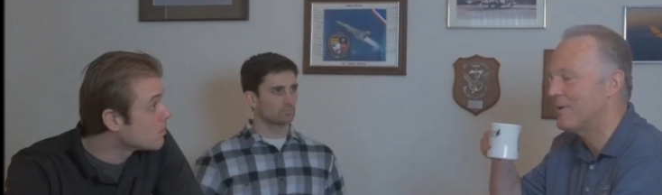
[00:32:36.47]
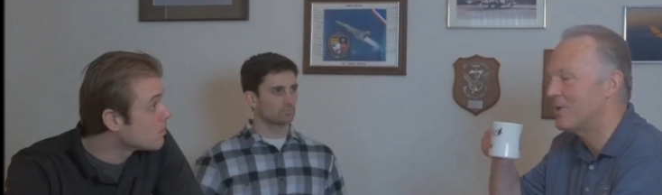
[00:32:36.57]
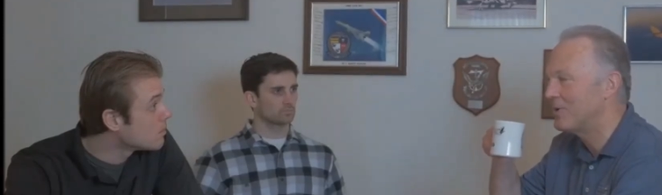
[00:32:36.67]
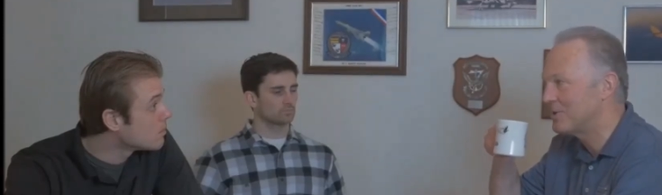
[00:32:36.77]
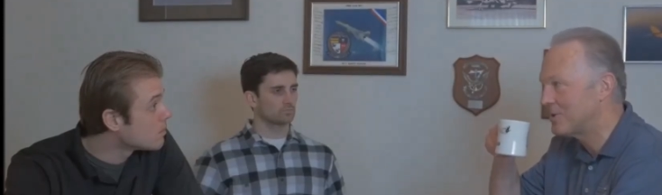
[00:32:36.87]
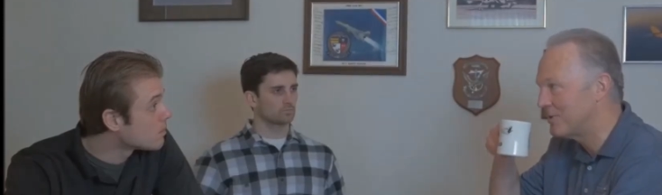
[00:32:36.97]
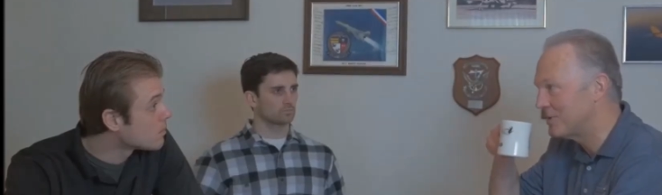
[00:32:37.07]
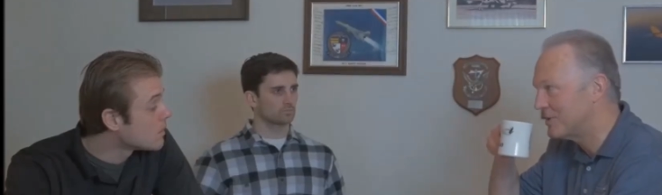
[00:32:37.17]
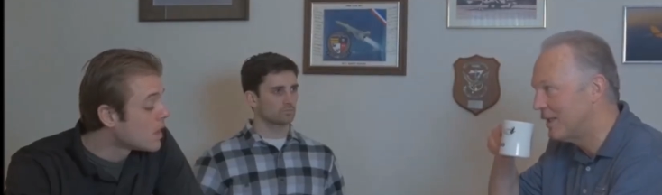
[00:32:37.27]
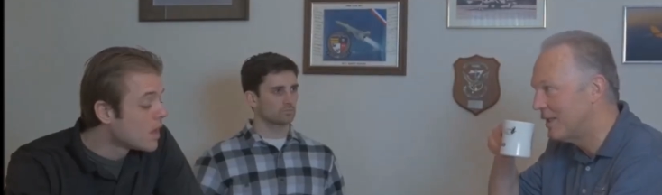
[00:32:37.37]
Speaker 1: to be on your
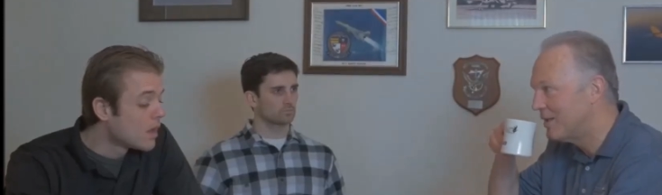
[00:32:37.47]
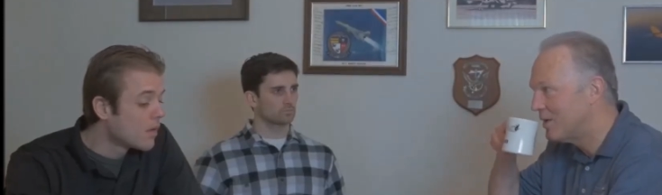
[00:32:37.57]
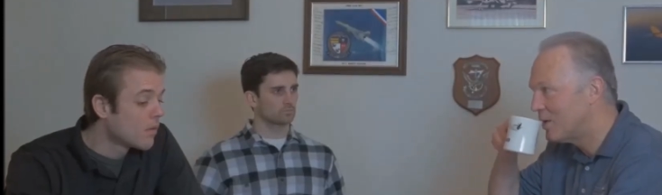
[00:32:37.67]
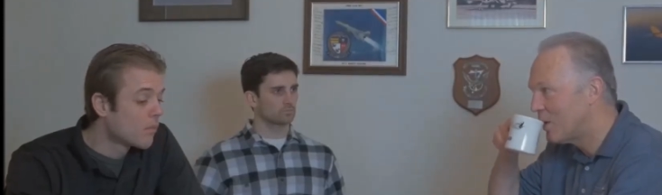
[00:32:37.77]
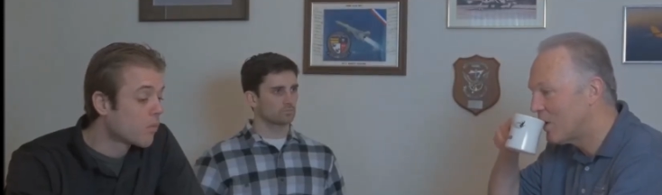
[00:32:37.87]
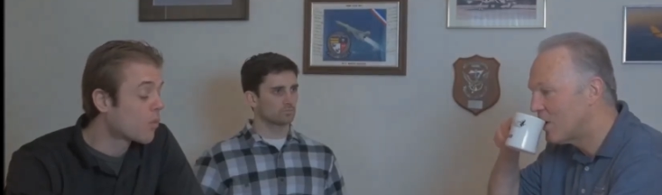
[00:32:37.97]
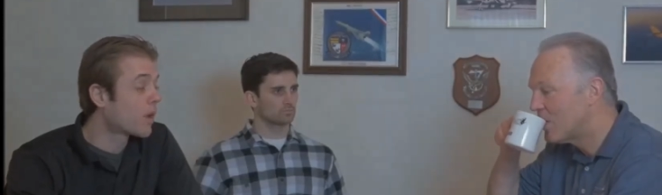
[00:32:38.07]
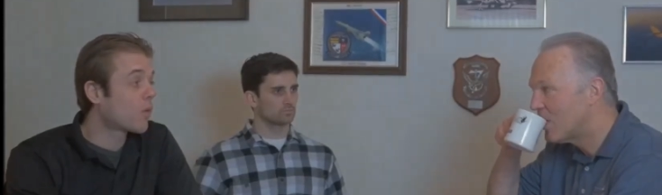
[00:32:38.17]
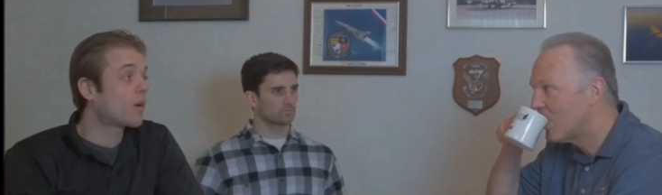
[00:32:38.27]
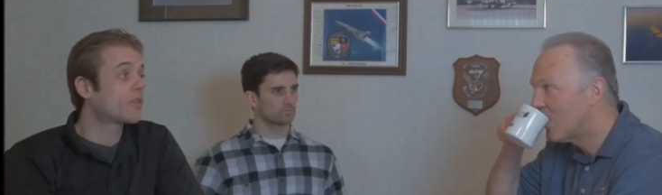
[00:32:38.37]
toes.
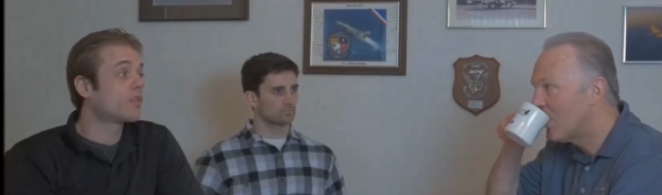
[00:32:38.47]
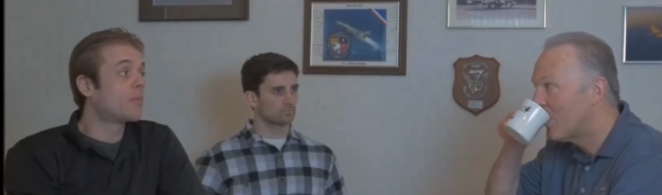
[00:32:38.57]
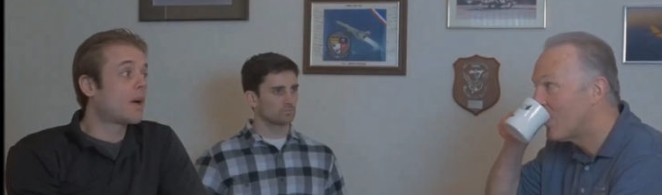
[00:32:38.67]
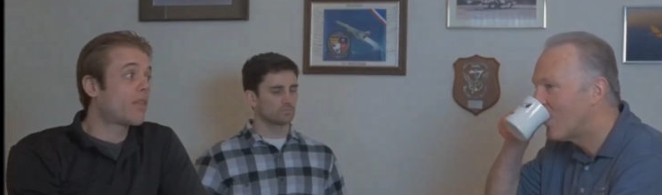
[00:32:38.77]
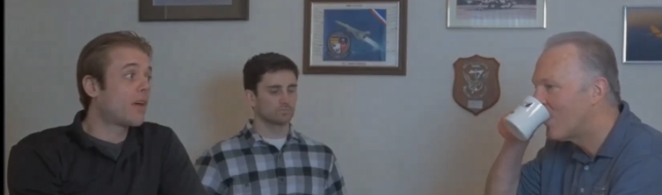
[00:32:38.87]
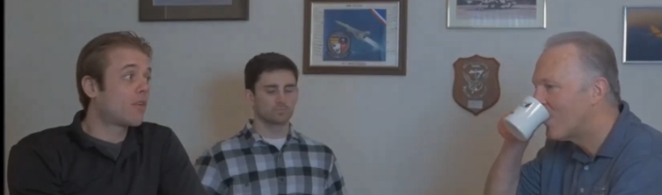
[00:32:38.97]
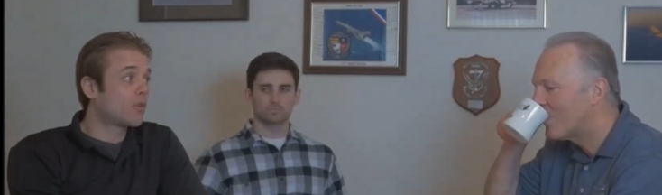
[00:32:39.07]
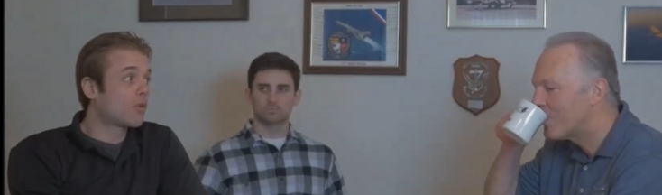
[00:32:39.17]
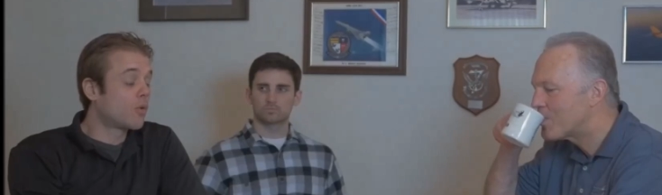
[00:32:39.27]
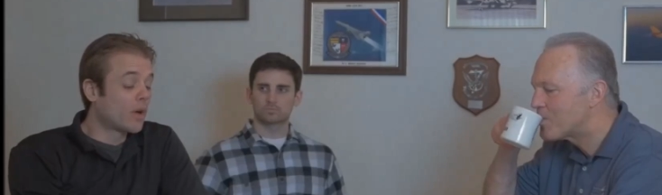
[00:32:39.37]
Quick question about that,
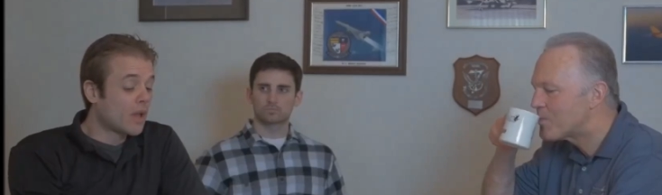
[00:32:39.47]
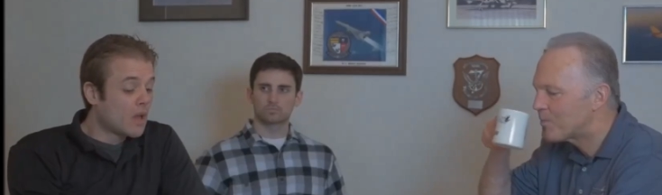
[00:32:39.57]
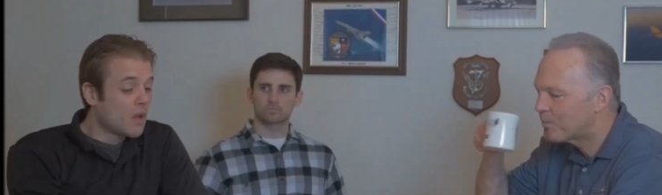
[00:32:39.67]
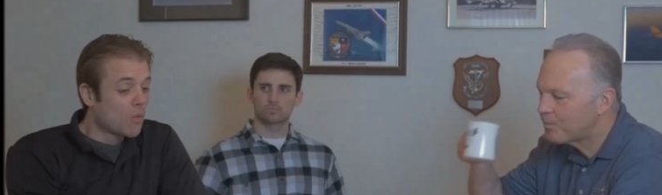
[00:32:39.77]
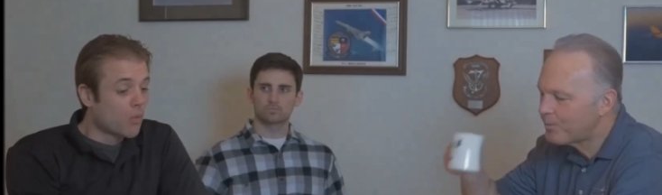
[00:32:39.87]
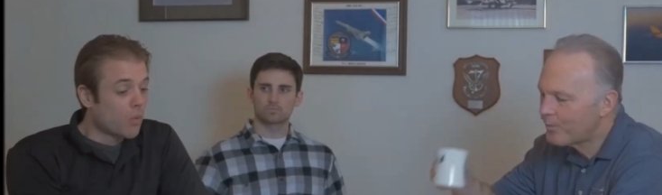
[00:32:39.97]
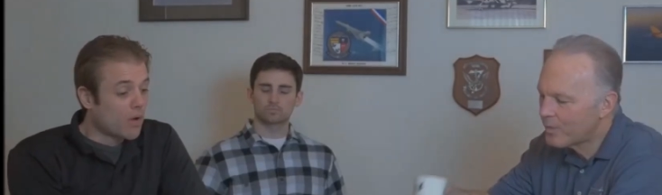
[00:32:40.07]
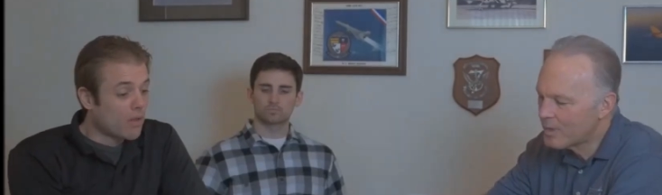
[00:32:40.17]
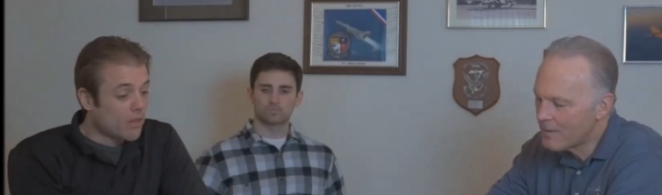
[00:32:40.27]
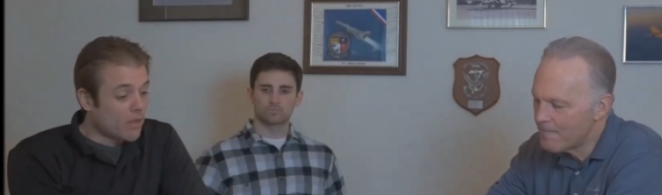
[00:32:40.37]
real quick.
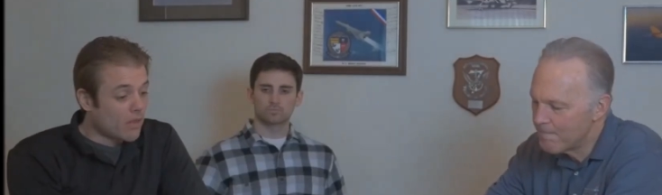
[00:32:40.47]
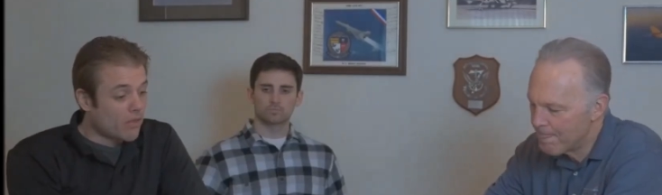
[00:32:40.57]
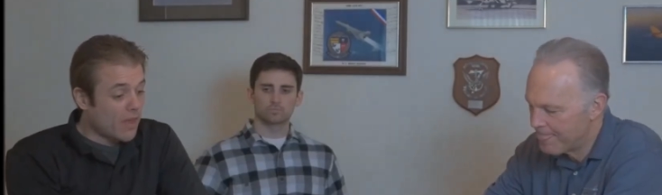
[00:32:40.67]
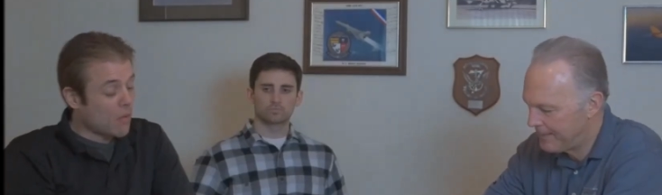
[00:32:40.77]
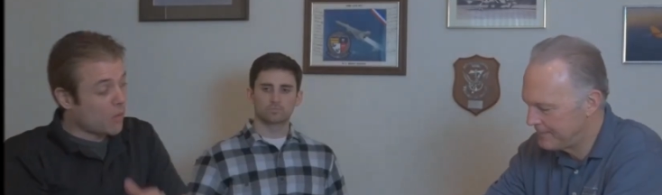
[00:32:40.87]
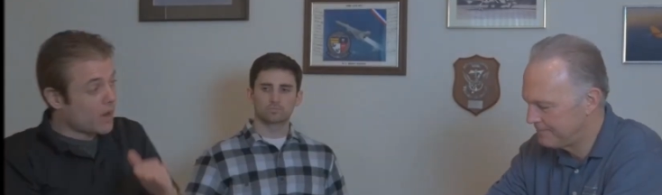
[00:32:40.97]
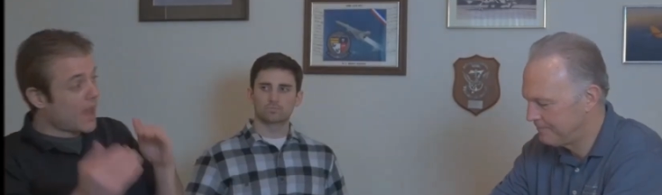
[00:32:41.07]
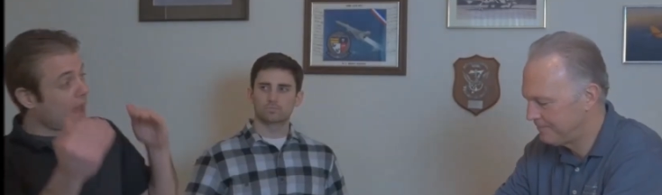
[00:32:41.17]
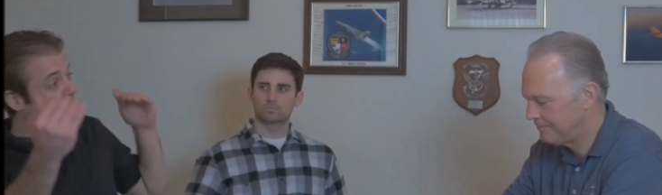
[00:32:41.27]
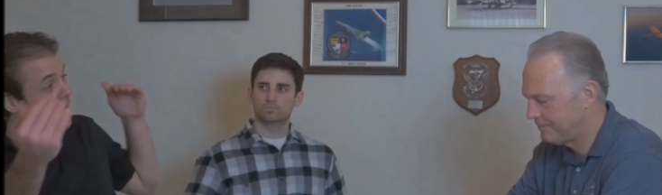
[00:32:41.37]
They
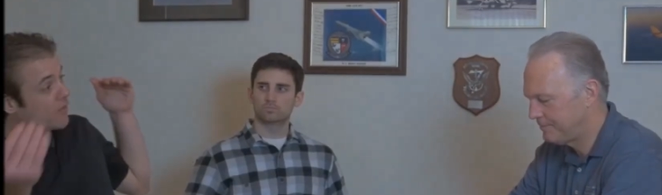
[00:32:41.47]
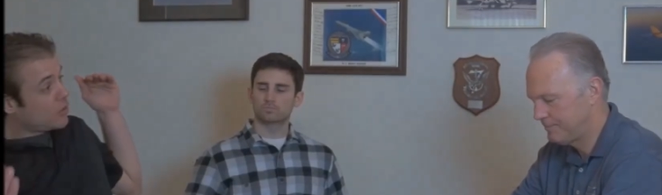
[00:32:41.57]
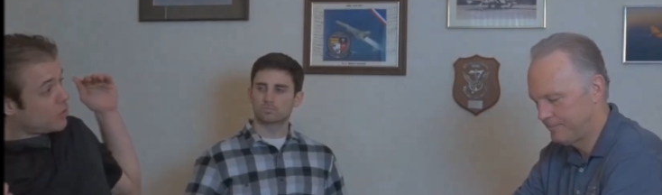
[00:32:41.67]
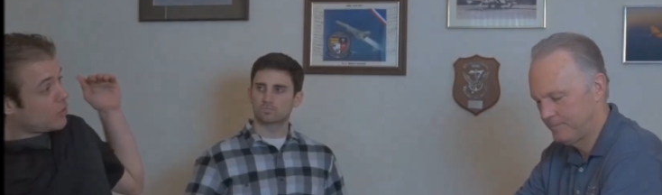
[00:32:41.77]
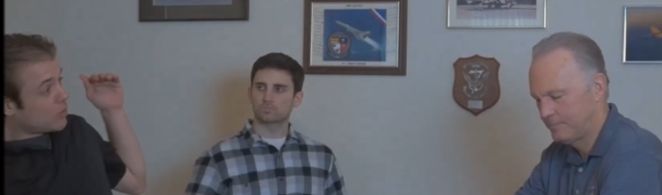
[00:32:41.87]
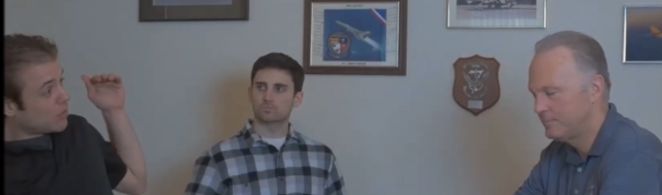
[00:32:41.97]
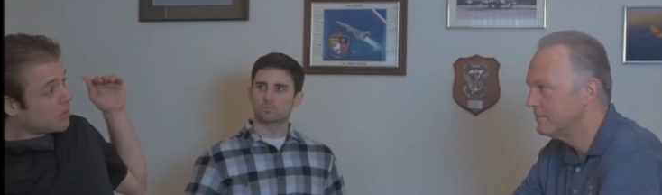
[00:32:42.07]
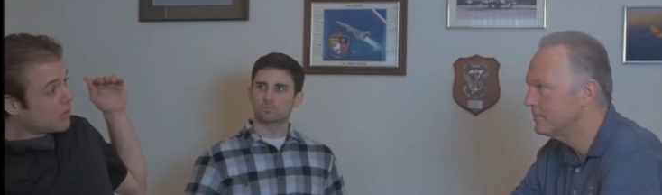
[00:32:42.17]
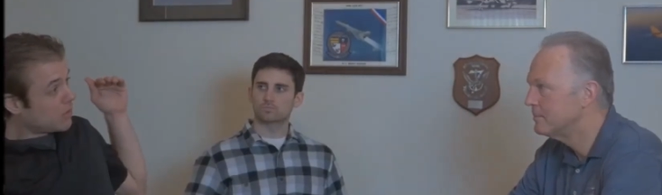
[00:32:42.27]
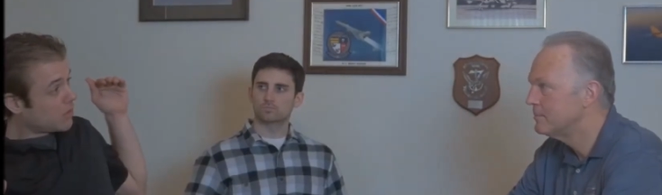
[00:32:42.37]
would have
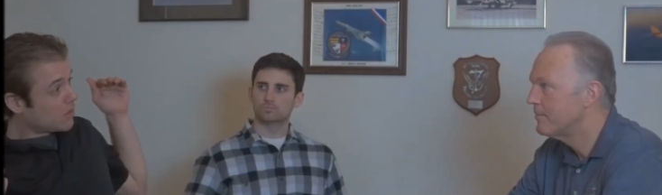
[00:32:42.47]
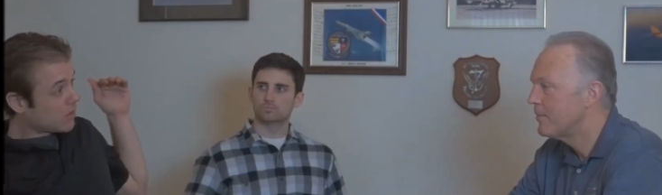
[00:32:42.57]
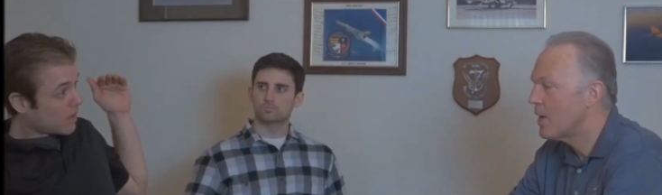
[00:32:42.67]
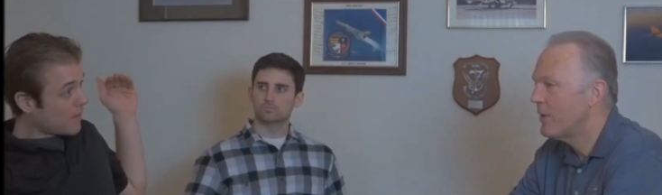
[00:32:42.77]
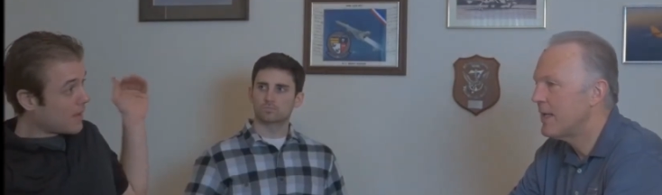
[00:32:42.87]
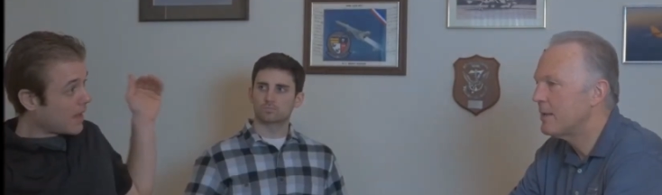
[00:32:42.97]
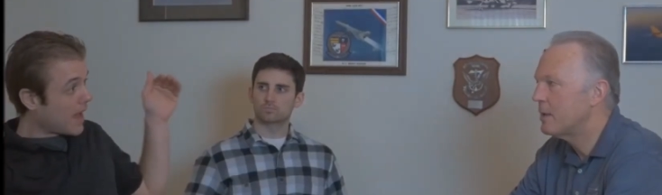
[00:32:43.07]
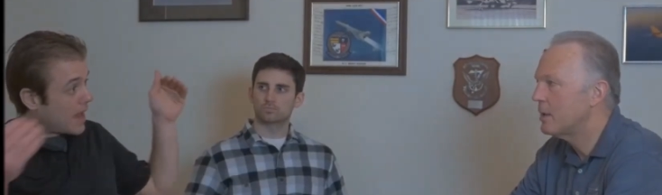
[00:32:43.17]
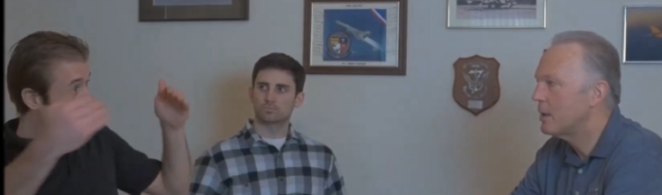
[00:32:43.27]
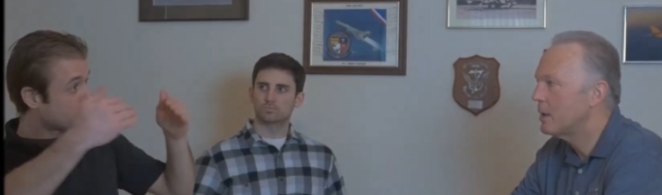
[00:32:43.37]
you
Speaker 2: coming
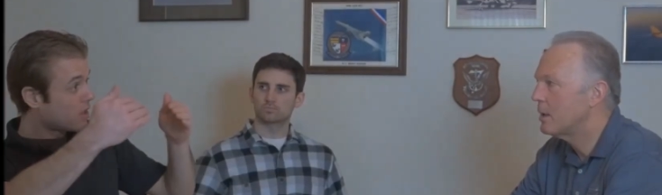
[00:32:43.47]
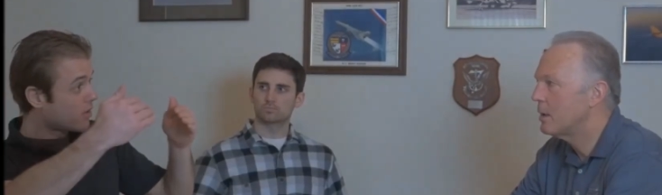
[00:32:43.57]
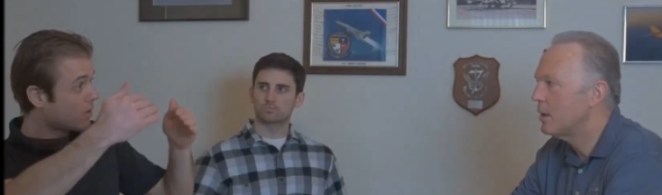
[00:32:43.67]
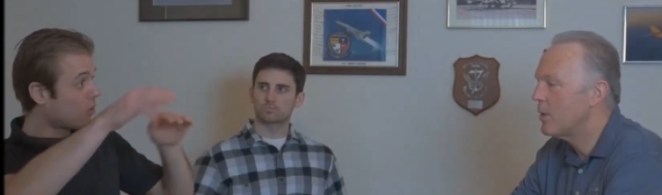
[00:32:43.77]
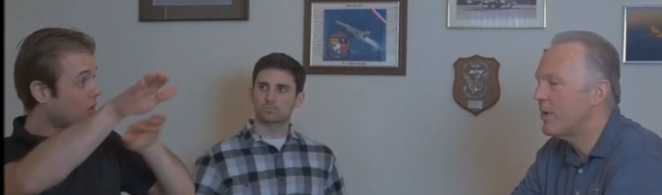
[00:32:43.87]
at each other? We